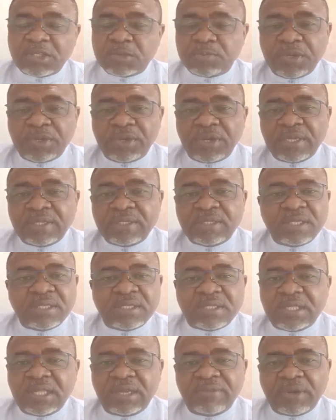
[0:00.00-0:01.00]
experience,
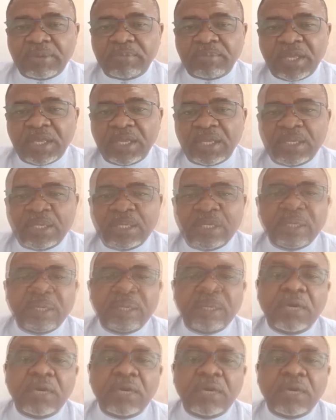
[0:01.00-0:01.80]
it's never been.